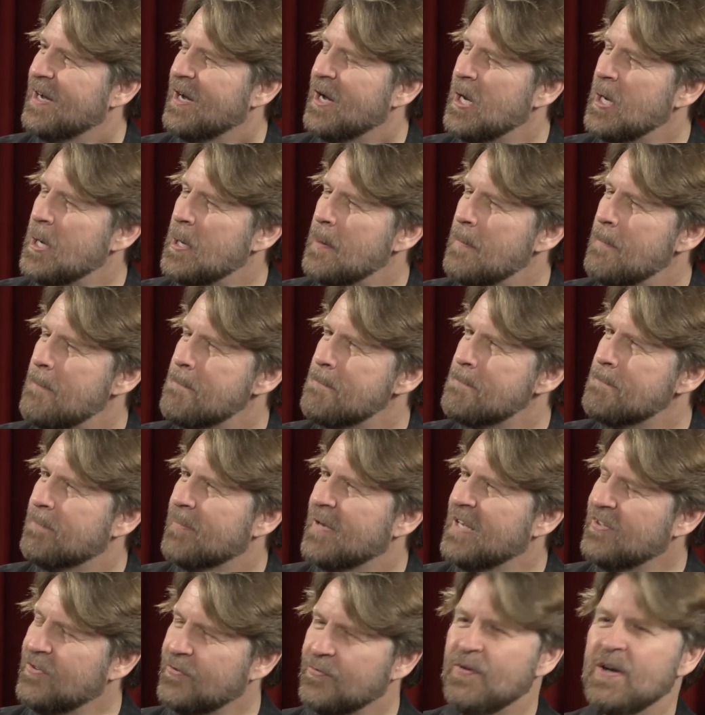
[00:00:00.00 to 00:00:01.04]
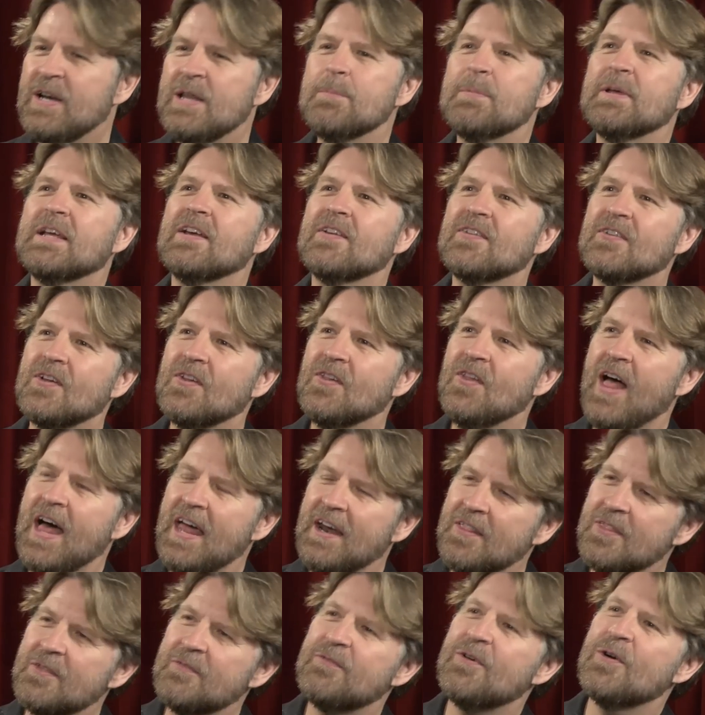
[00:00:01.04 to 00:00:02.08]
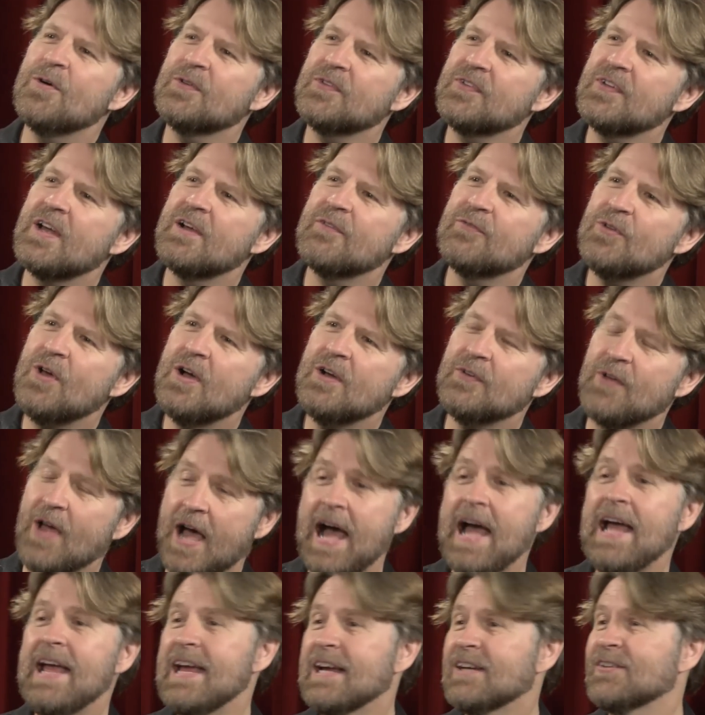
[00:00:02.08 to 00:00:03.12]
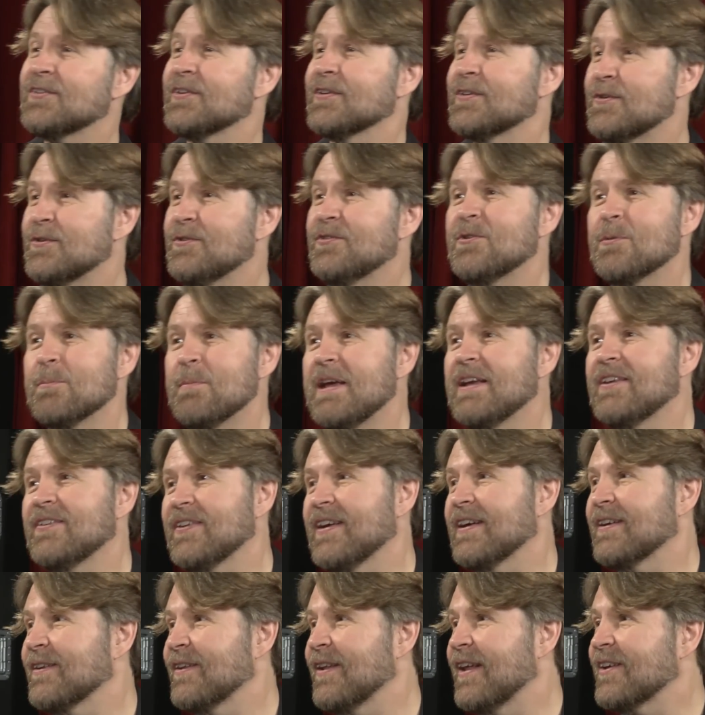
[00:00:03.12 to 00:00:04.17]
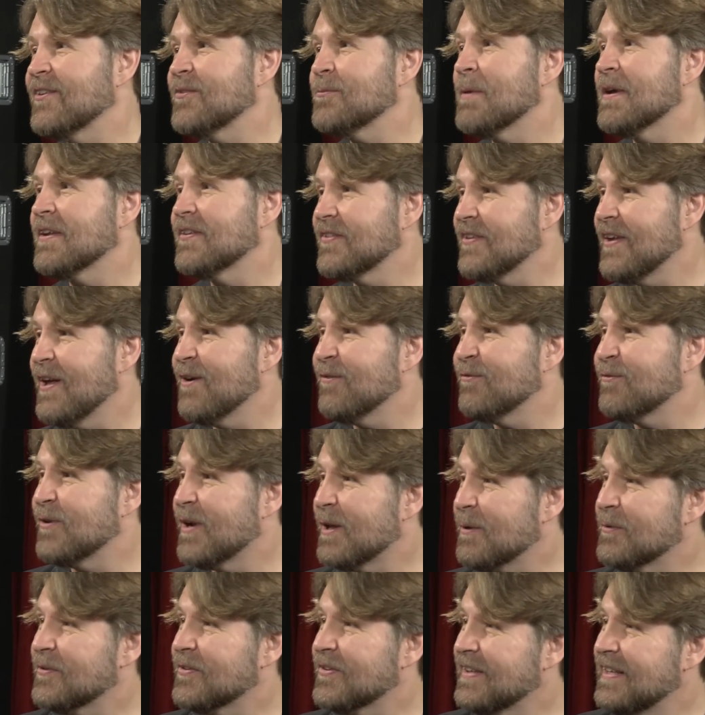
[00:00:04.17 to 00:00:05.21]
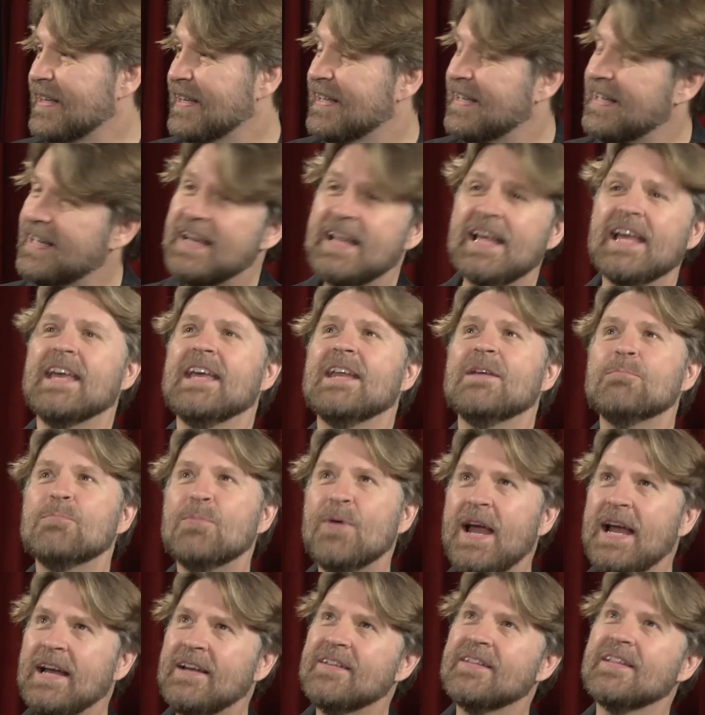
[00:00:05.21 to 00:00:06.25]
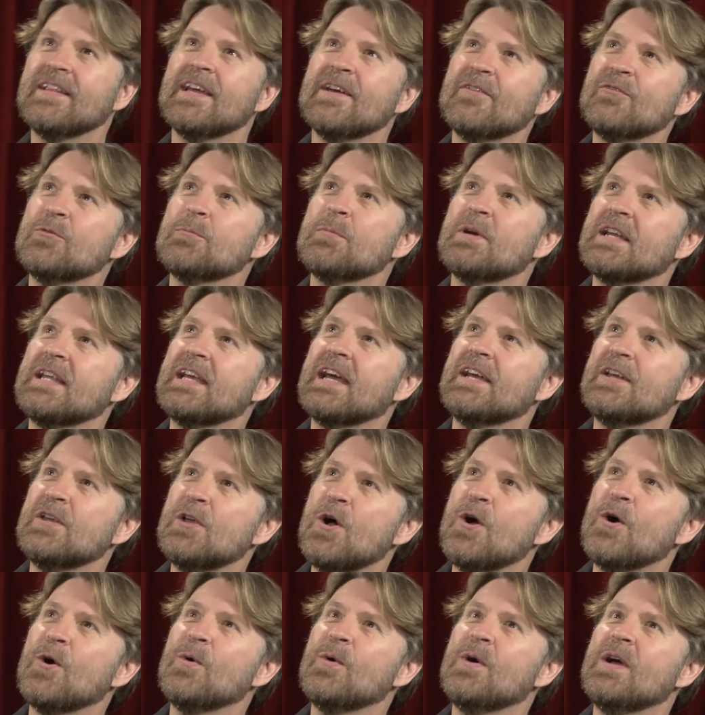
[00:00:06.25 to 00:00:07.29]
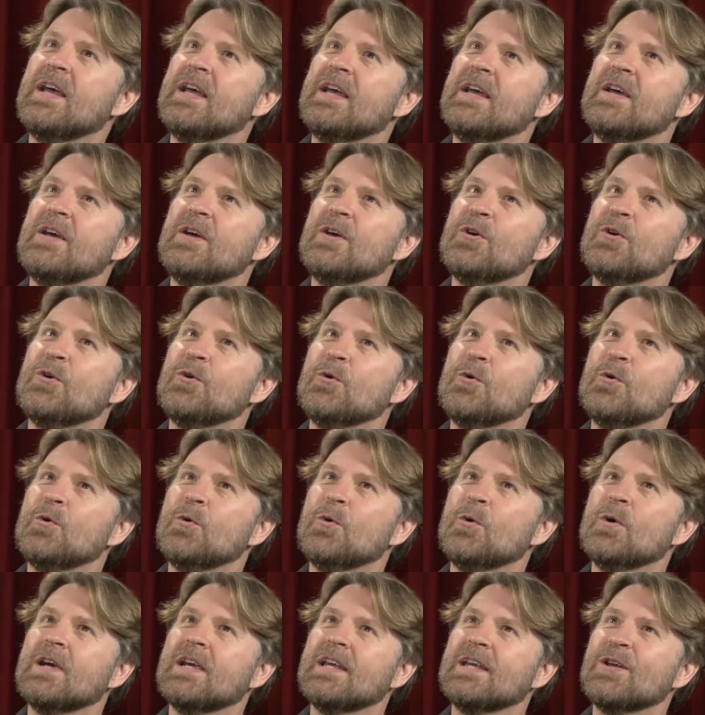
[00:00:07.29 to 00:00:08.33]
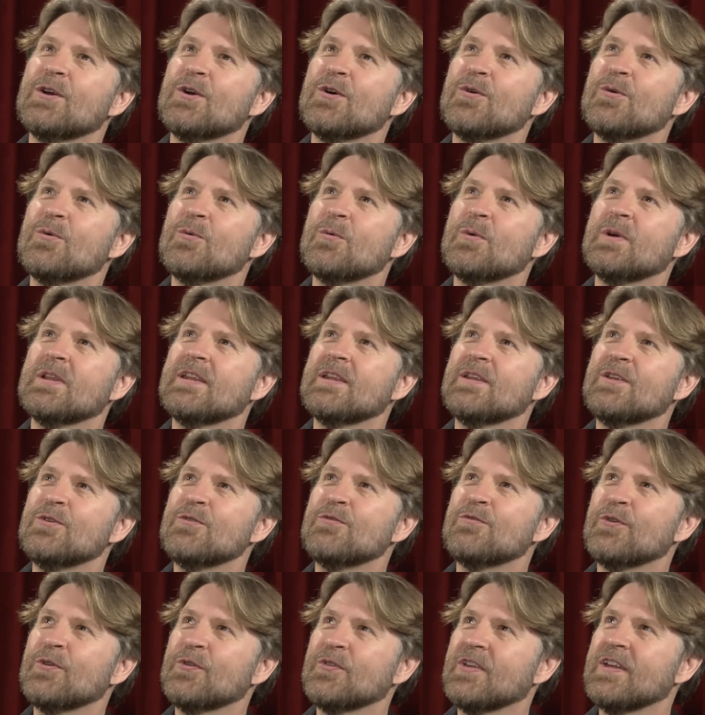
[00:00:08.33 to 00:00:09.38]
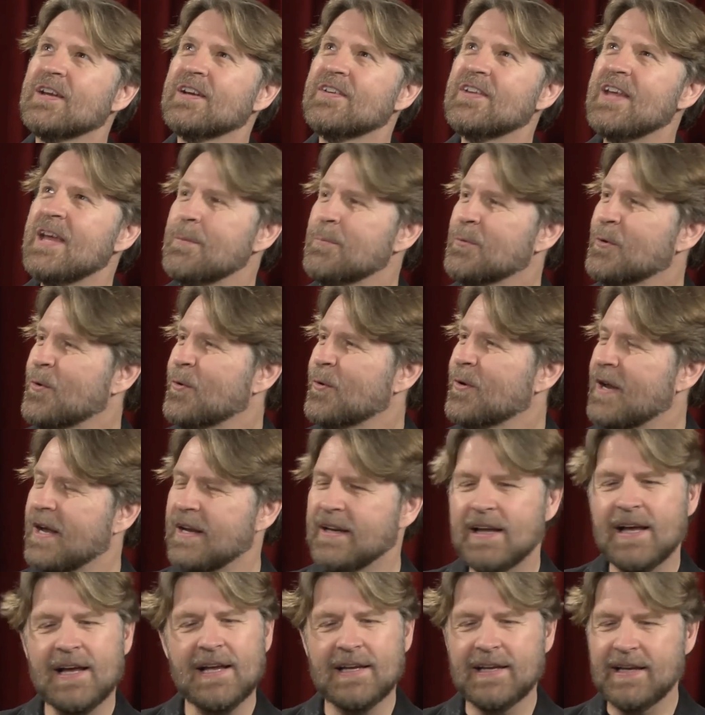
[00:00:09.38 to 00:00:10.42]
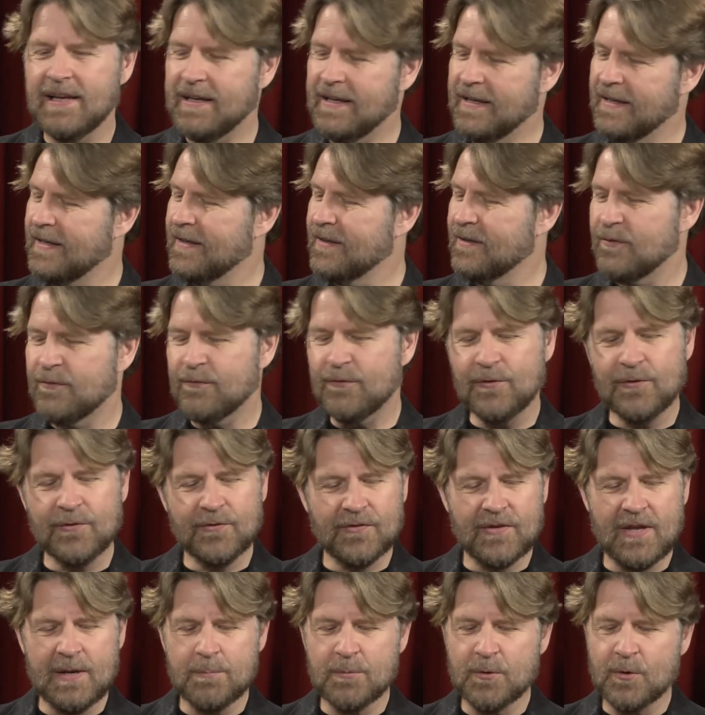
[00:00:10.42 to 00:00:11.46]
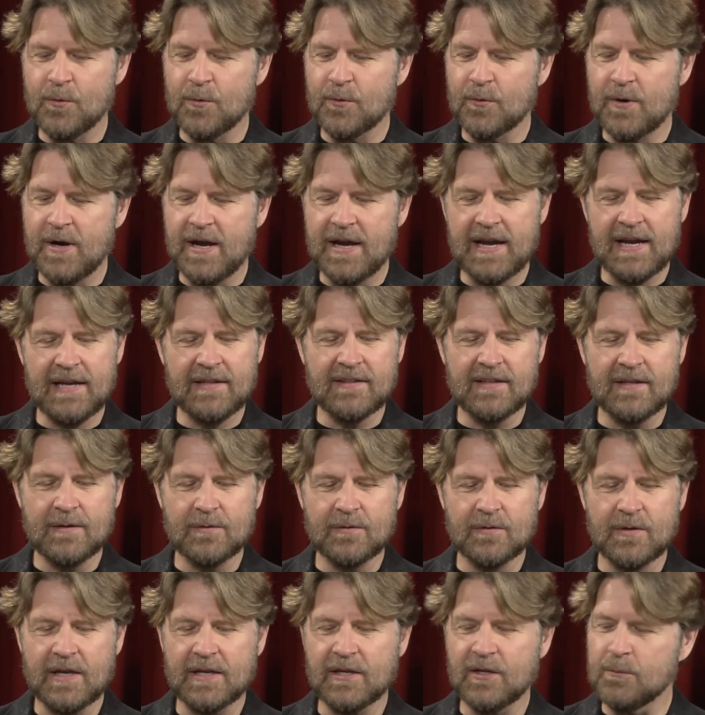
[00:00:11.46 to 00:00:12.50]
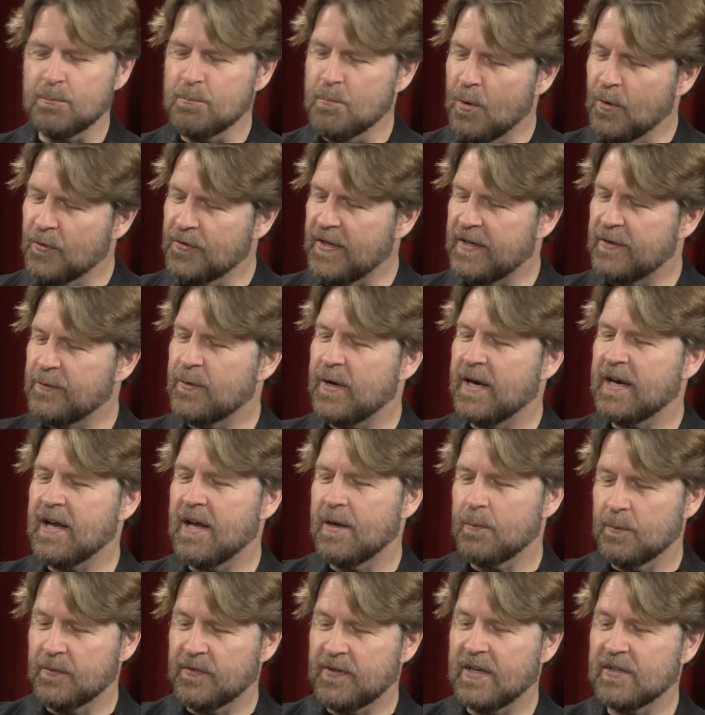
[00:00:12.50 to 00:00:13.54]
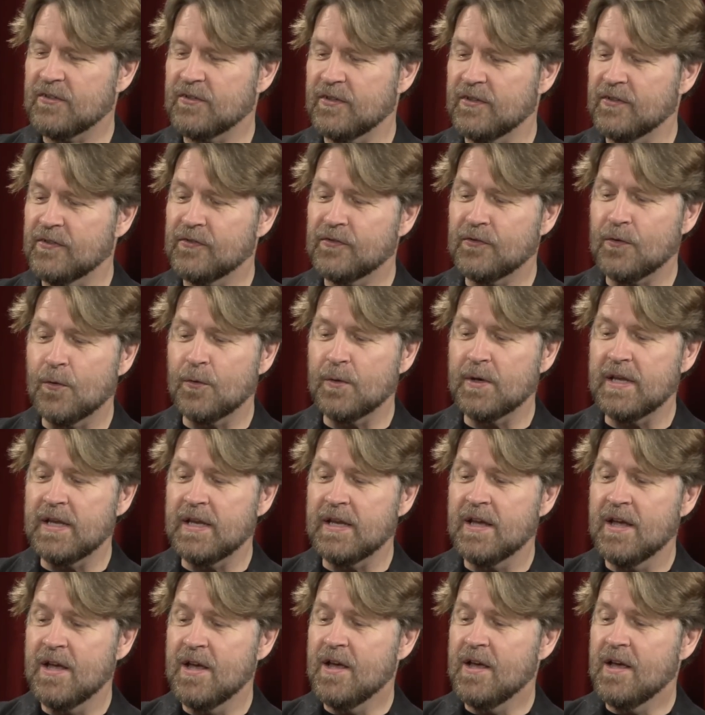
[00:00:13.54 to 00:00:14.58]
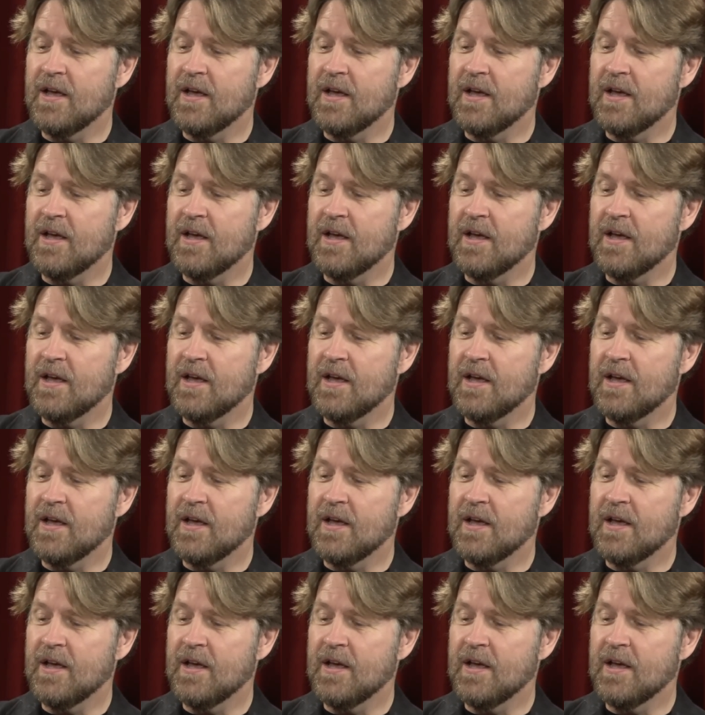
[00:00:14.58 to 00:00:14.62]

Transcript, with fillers: Um, it's funny because a lot of the folks that I've talked to, I actually used to make soundalikes myself when I was a kid, and, and practically everybody I know who you know when the, you first get a tape recorder I, I, the first tape recorder i had that i could multi-track on was actually a sony